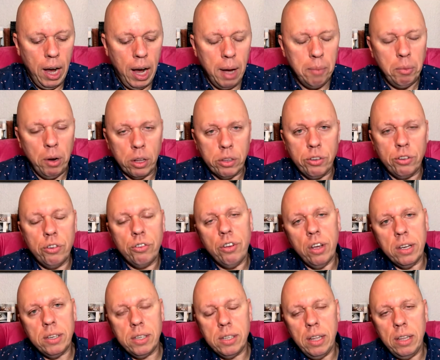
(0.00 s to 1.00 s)
I'm not
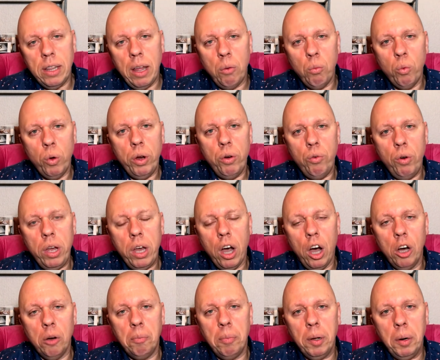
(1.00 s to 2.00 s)
suggesting that we
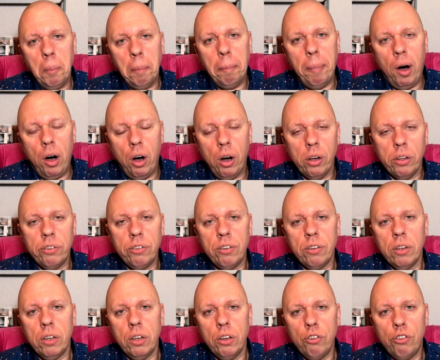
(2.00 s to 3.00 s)
reopen
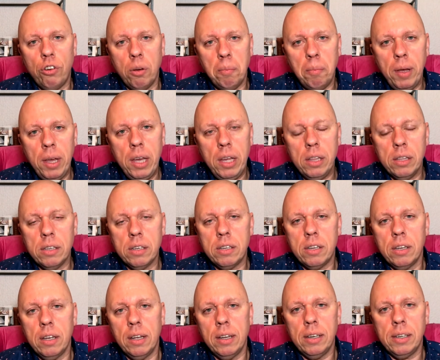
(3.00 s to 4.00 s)
bars,
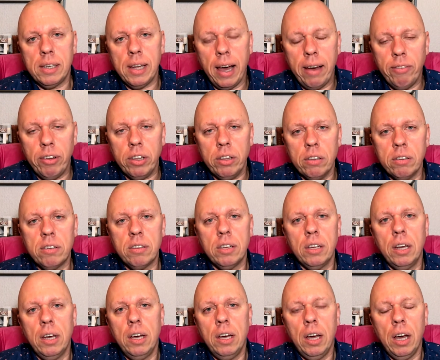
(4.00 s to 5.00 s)
shebeens, taverns.
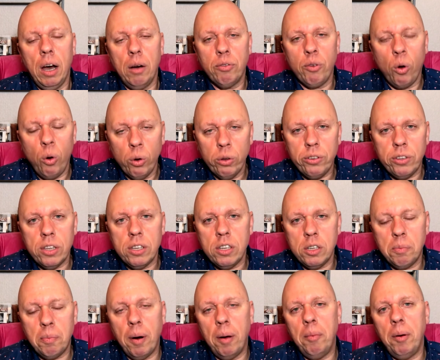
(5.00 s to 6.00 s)
Of course, this
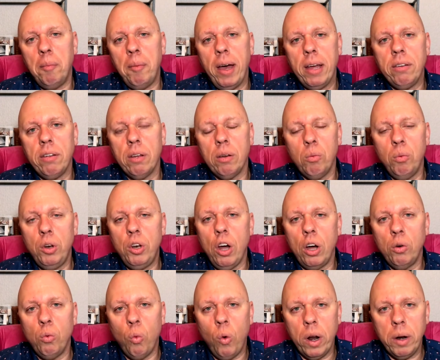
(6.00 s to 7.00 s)
is problematic. We
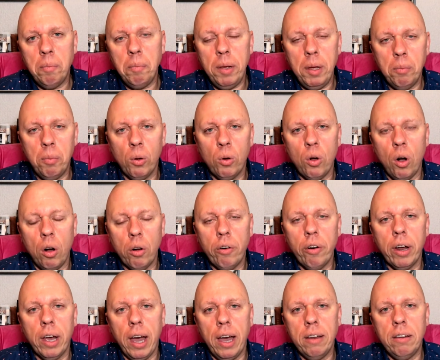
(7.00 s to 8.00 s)
don't want people
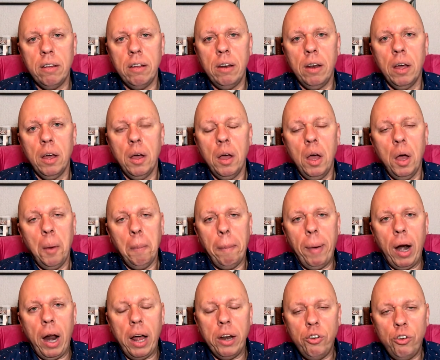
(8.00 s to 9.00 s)
congregating.
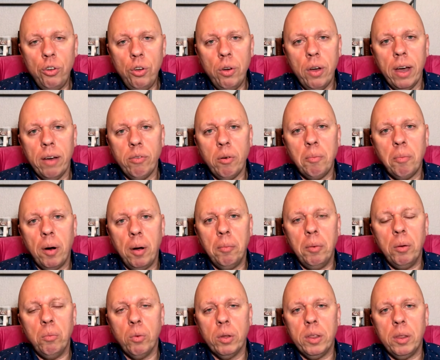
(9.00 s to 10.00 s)
But I do have a
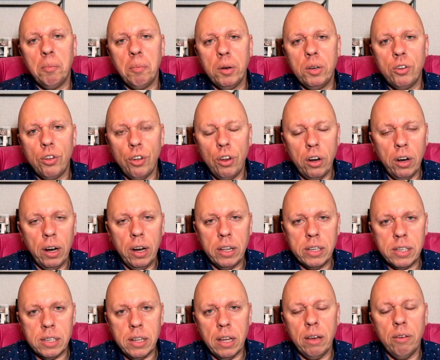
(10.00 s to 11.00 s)
problem with the
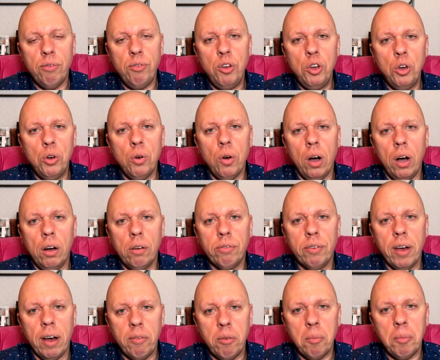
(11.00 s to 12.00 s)
paternalistic view
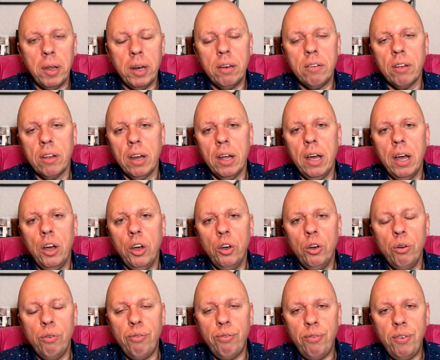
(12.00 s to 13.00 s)
of government
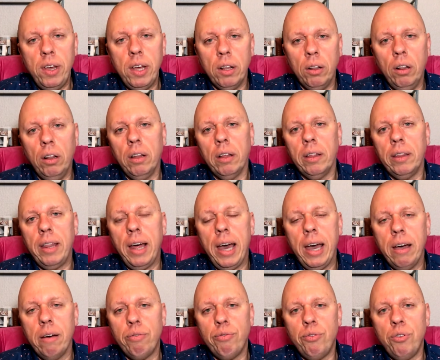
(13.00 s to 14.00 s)
who feel they
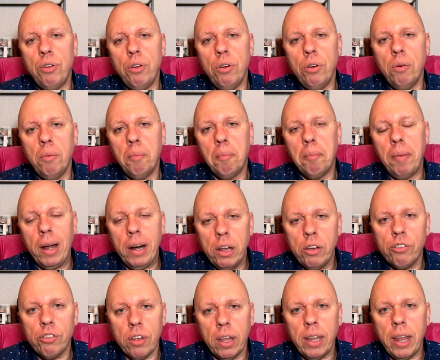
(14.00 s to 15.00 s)
have to
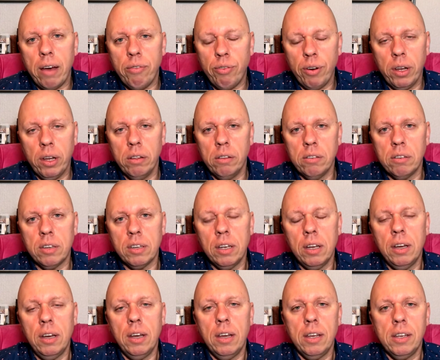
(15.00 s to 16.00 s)
punish South Africans,
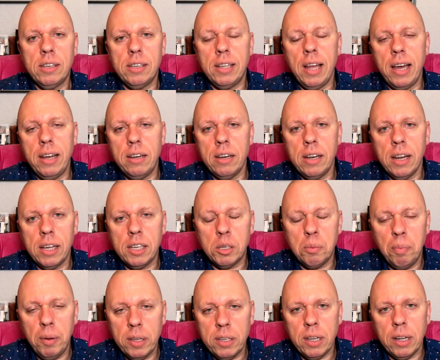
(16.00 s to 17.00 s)
stated
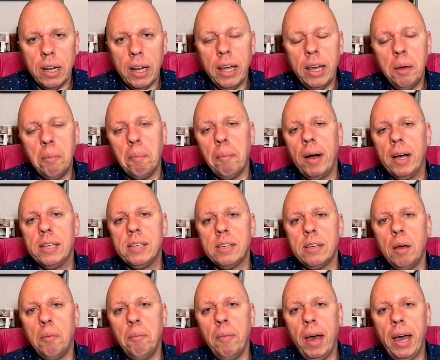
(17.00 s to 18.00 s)
explicitly by
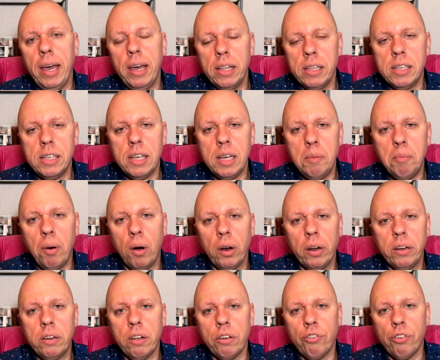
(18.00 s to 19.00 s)
some ANC
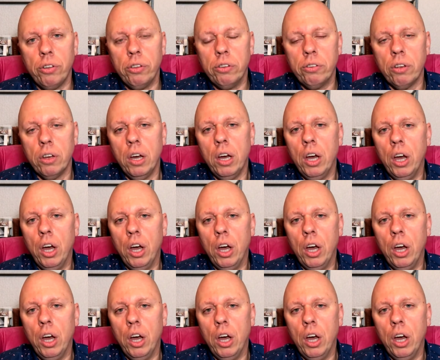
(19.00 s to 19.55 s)
politicians